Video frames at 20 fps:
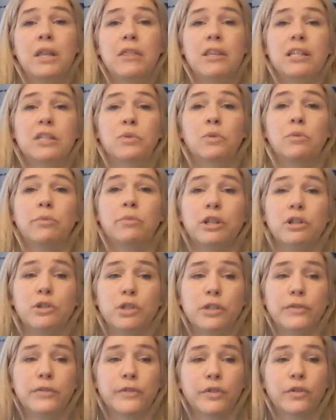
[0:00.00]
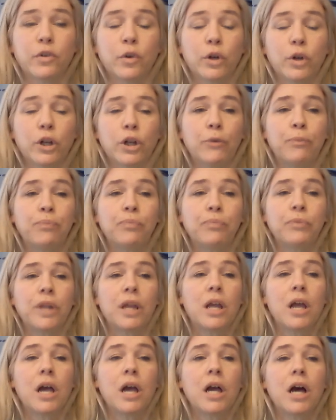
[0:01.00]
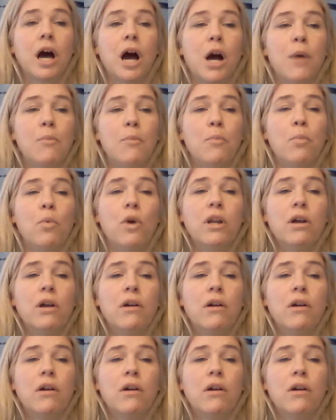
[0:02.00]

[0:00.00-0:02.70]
this will be useful for you. One